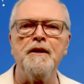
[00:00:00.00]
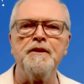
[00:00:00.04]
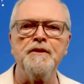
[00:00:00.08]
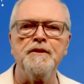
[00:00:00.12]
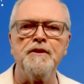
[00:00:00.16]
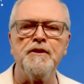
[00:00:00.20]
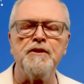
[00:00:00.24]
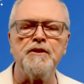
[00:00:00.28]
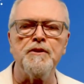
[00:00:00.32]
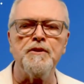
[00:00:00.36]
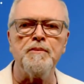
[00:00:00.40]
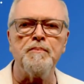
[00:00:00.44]
their
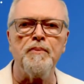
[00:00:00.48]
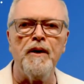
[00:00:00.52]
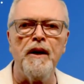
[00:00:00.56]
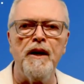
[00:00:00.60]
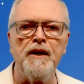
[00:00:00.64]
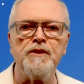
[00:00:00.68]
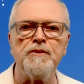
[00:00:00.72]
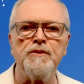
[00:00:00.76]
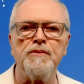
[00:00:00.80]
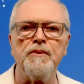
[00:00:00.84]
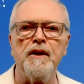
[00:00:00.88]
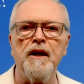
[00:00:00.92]

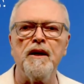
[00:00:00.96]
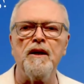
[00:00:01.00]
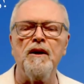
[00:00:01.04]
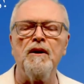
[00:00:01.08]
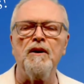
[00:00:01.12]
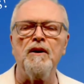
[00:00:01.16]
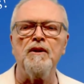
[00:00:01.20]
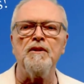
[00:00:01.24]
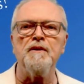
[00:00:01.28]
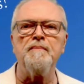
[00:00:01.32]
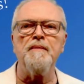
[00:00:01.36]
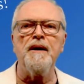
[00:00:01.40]
surprise when I call
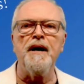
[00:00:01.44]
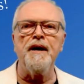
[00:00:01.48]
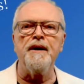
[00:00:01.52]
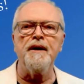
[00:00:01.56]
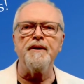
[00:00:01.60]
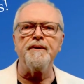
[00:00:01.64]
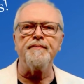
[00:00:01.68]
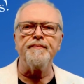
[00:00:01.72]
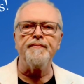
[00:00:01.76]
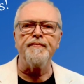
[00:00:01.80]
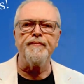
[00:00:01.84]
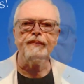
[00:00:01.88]
them out.
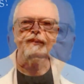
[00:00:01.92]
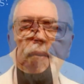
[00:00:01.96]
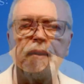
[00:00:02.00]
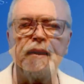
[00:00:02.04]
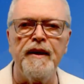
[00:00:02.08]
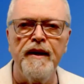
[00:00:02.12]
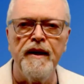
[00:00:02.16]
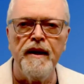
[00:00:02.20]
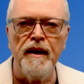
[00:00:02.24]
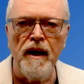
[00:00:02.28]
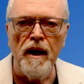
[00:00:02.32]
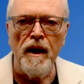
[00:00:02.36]

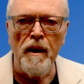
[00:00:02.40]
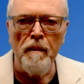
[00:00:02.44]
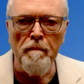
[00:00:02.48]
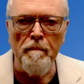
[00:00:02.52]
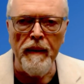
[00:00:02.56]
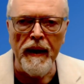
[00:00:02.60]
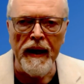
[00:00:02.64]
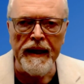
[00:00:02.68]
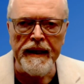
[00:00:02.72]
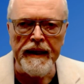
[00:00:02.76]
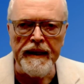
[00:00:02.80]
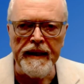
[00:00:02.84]

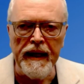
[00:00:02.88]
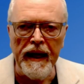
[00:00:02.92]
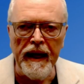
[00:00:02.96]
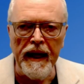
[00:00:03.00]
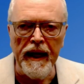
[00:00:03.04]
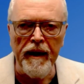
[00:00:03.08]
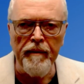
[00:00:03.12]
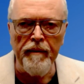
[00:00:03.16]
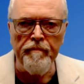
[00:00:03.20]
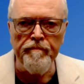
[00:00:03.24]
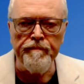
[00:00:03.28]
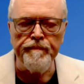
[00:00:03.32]
By
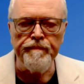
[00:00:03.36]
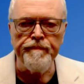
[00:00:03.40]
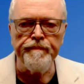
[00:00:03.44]
name.